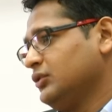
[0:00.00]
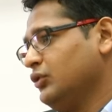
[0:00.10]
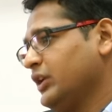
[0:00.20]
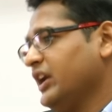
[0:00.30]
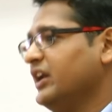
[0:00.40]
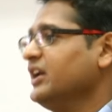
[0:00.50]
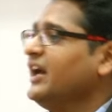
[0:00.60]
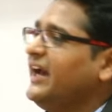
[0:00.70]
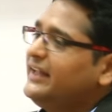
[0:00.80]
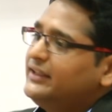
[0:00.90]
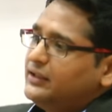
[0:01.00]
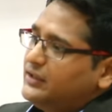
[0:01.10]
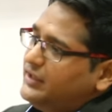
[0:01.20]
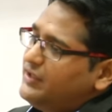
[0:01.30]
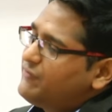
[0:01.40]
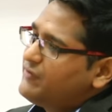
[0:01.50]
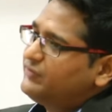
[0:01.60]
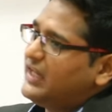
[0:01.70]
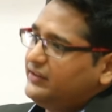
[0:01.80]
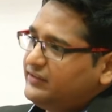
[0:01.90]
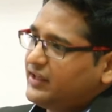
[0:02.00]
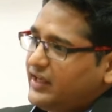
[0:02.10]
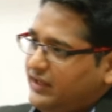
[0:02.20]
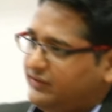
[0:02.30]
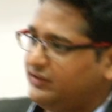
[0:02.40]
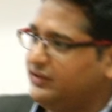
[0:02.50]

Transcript: Okay, and if if that's the case,